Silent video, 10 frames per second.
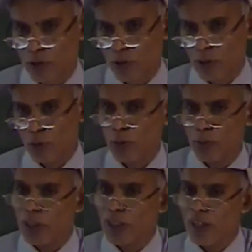So this would
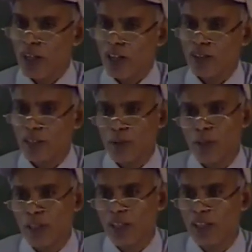be a
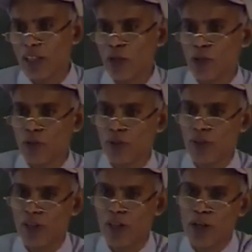C1 continuous
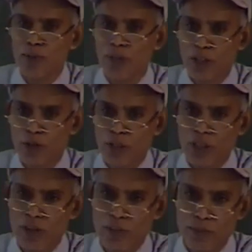
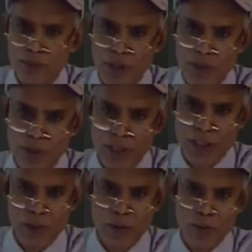actually finite
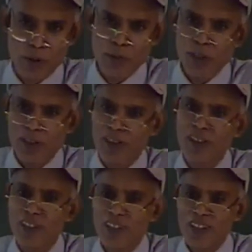element formulation,
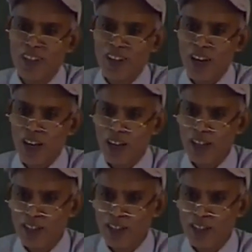and